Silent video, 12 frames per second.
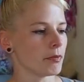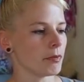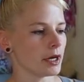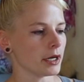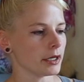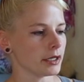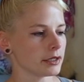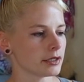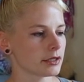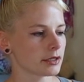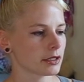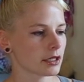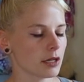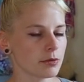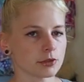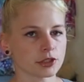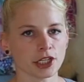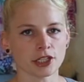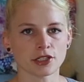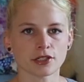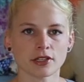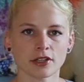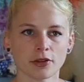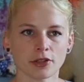but a couple of
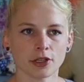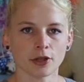changes in,